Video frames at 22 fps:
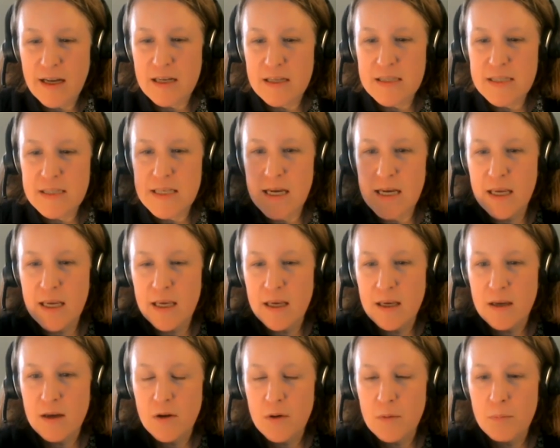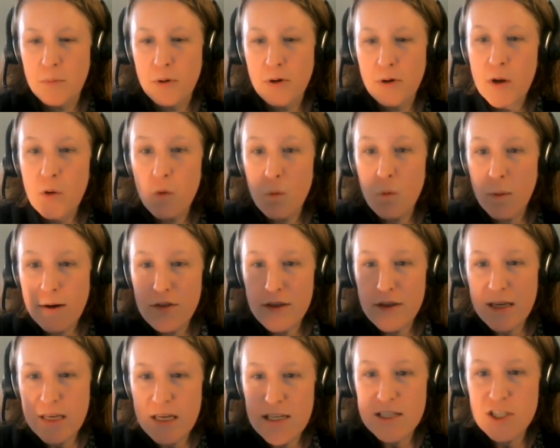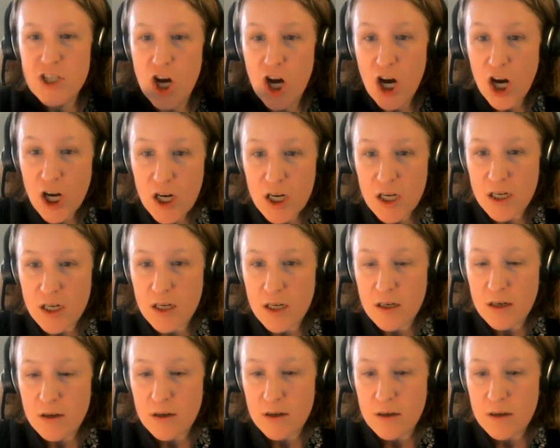And it's like, put it where the kids are,